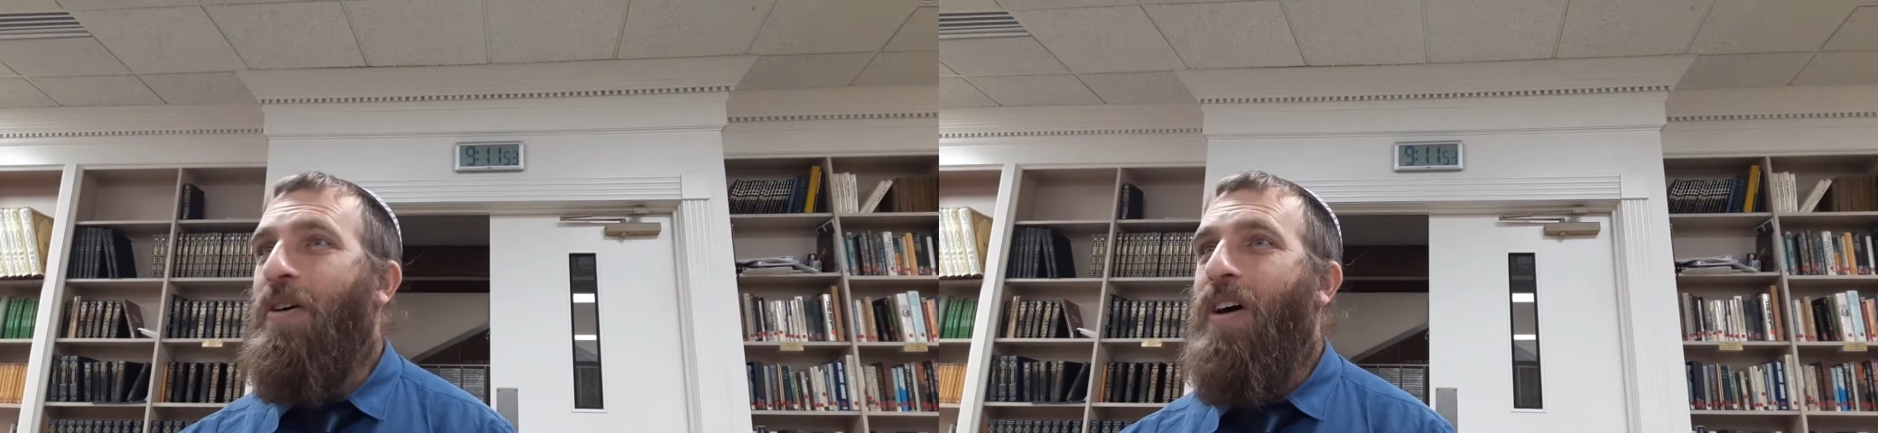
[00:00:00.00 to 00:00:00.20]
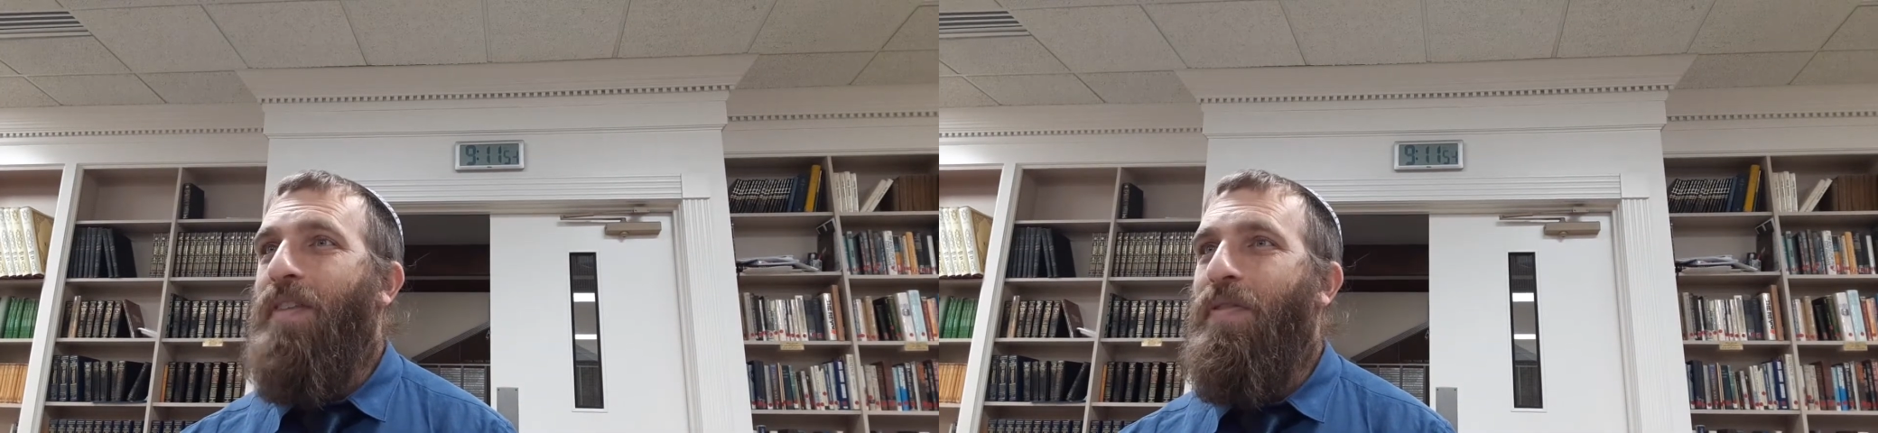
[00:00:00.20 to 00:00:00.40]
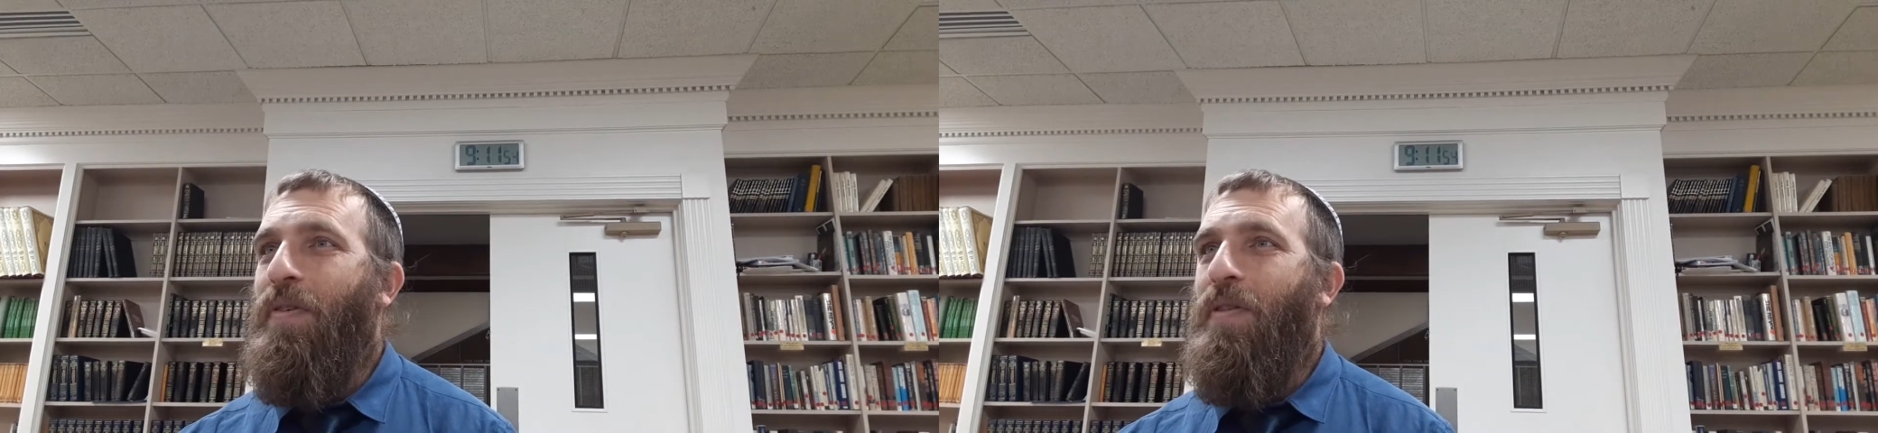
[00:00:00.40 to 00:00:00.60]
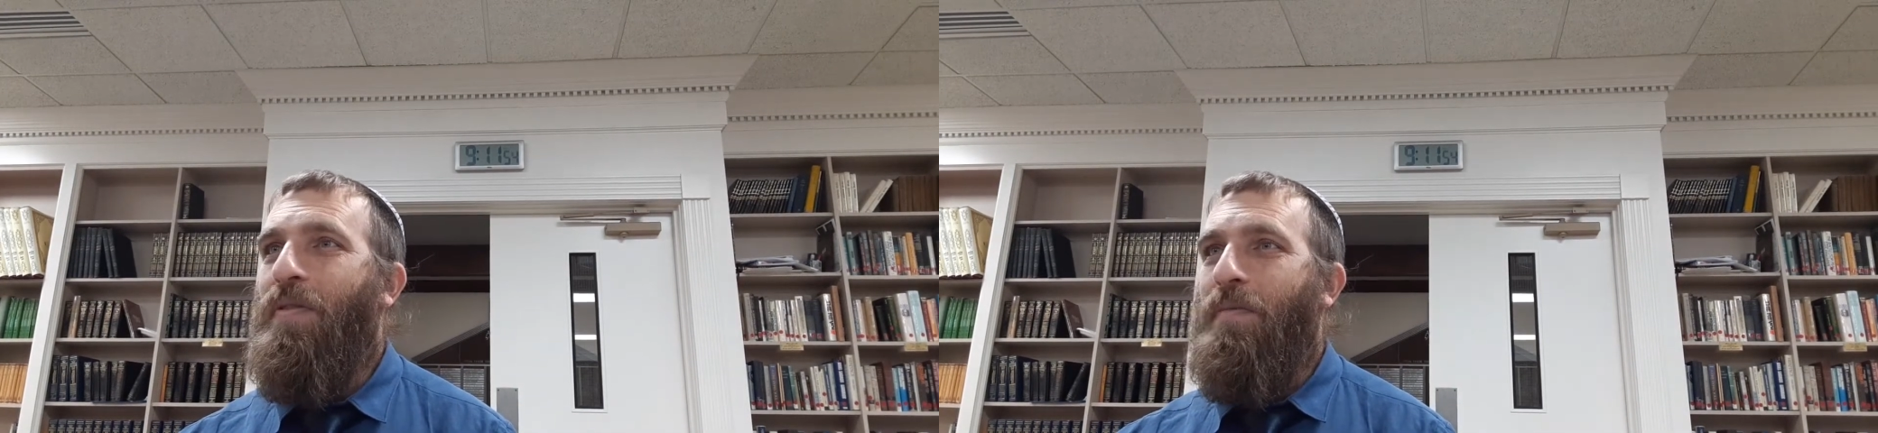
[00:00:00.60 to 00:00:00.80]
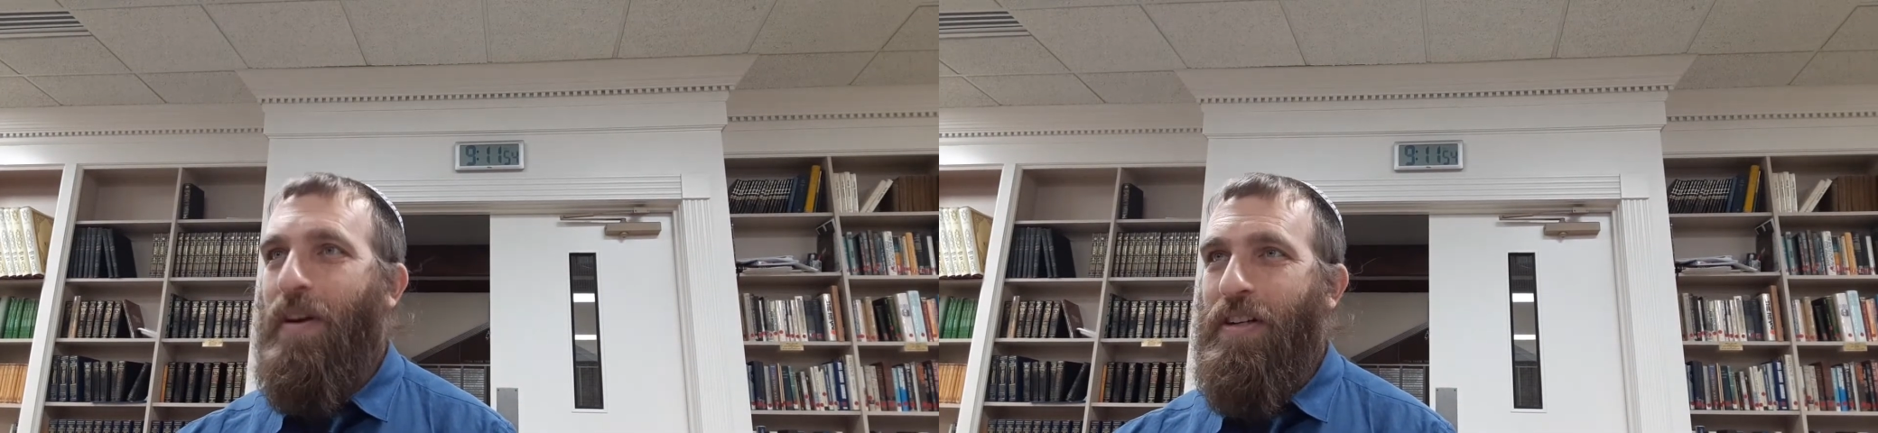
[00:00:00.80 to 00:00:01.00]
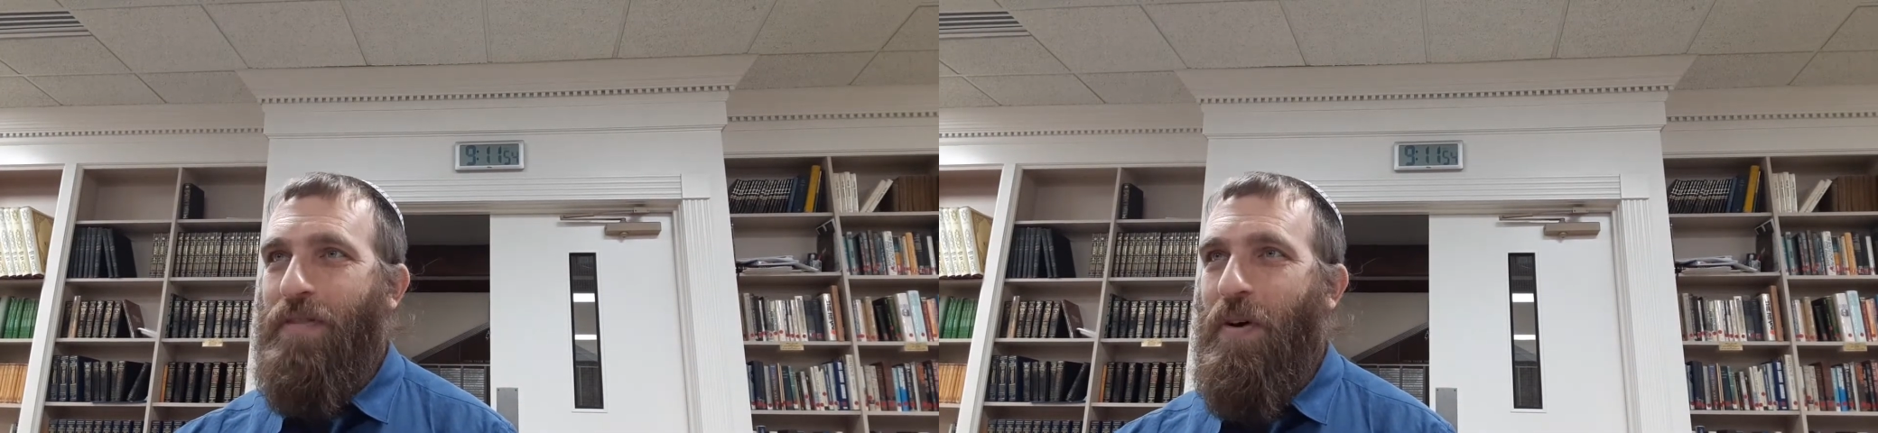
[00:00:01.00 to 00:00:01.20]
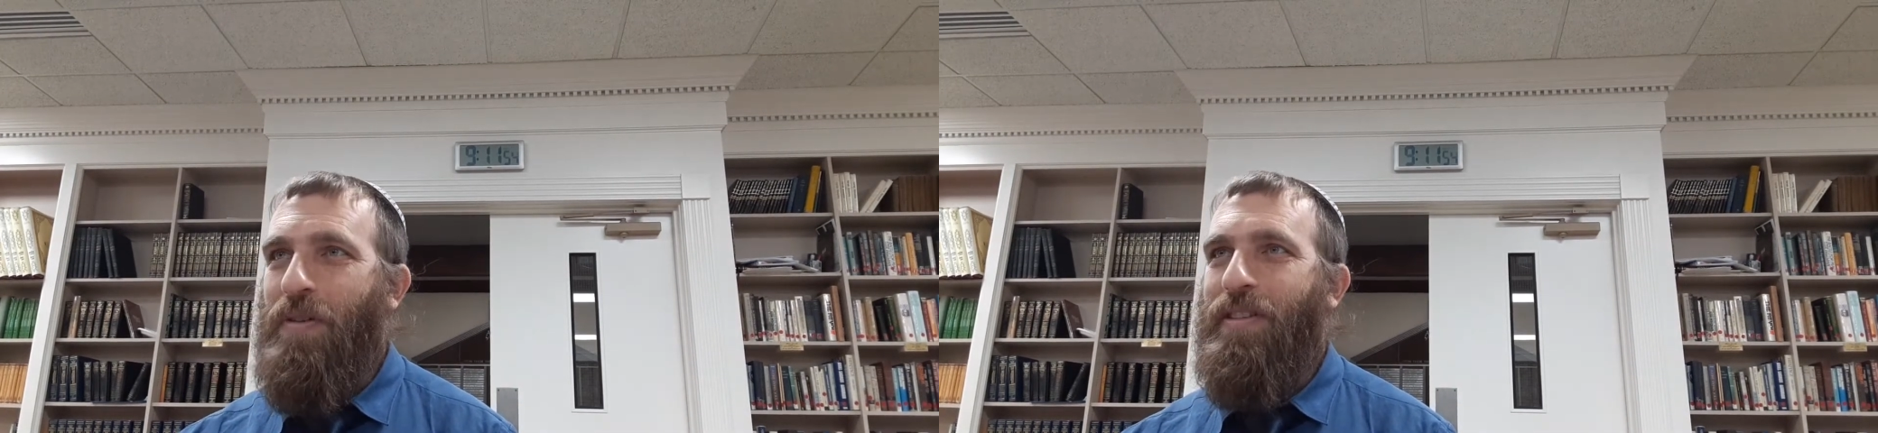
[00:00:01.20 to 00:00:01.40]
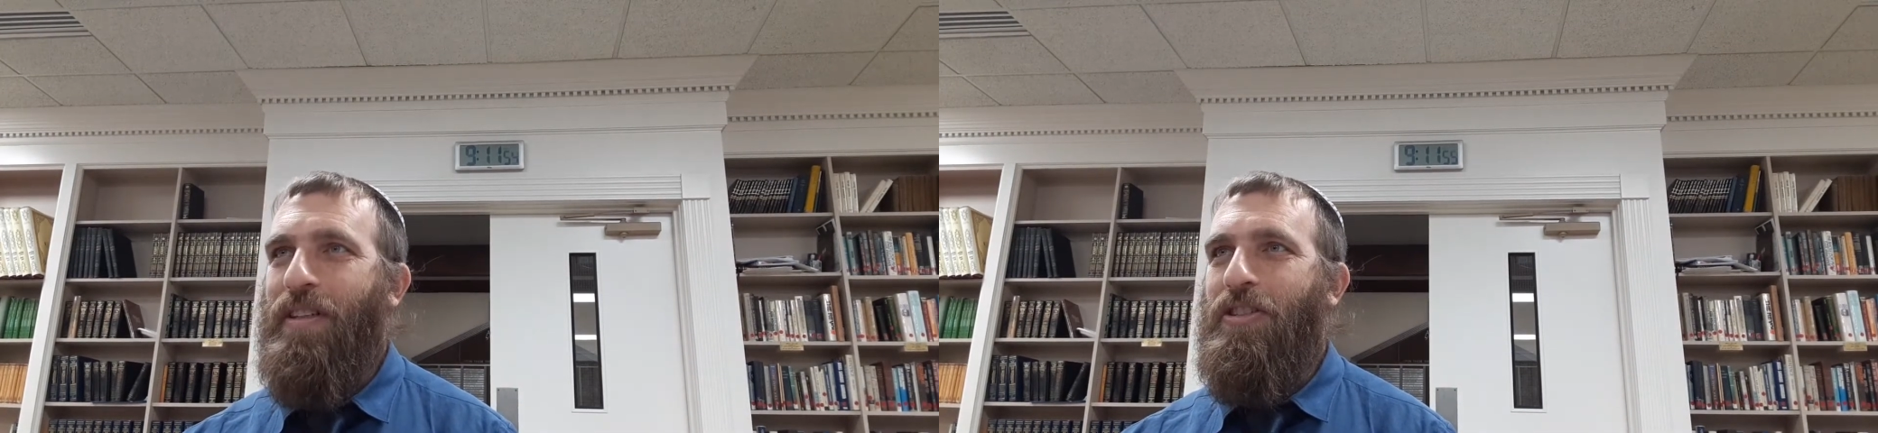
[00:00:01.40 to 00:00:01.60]
Koach for Brownish for
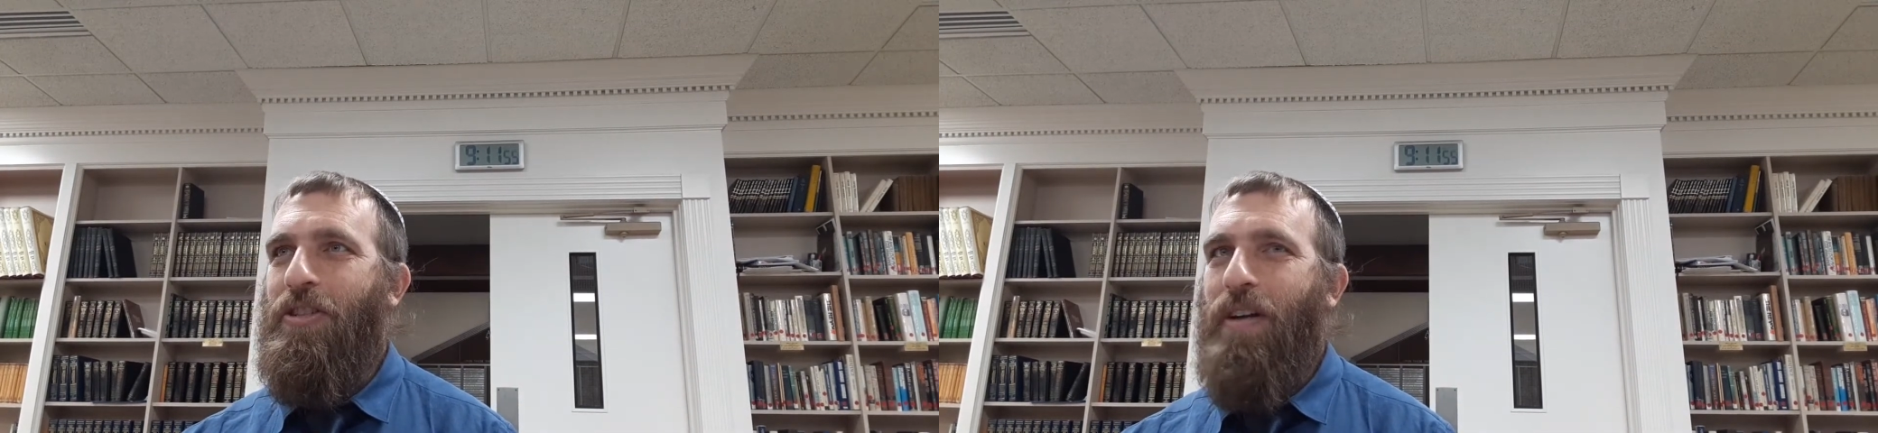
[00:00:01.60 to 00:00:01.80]
hosting the shiur,